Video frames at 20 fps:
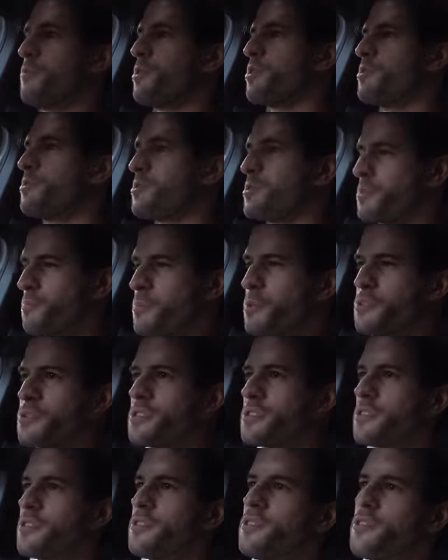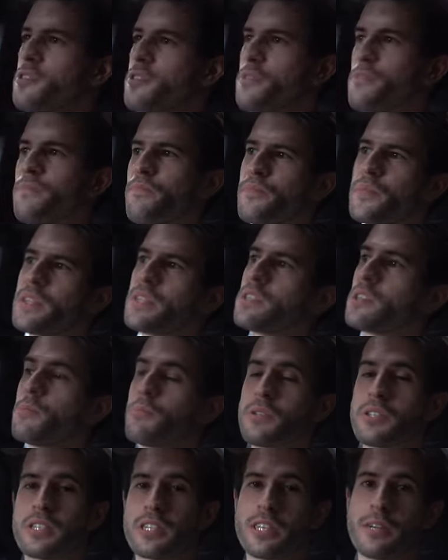when you're supposed to go home,
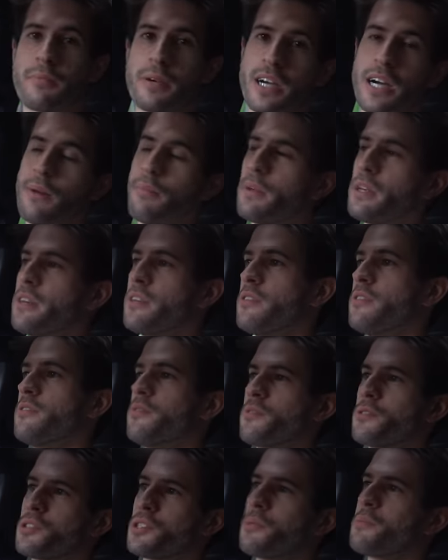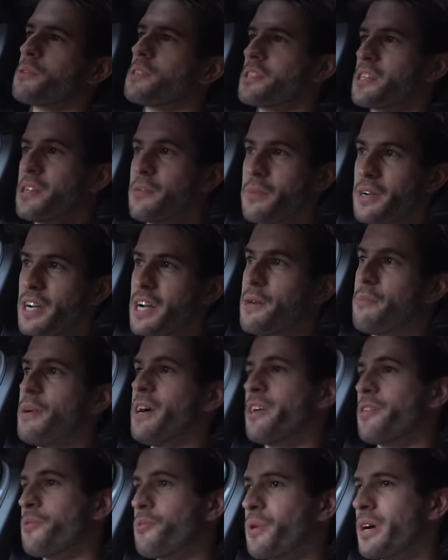someone's gonna become ill or someone's gonna become
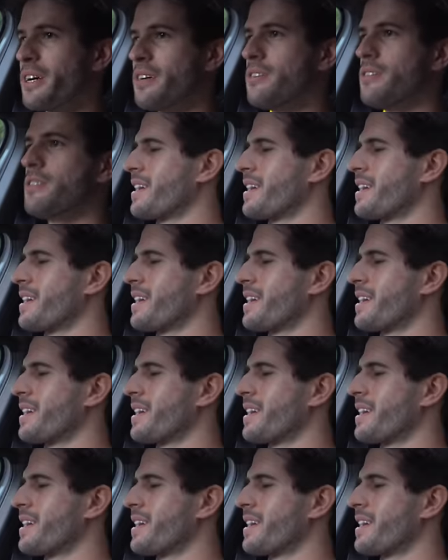unwell.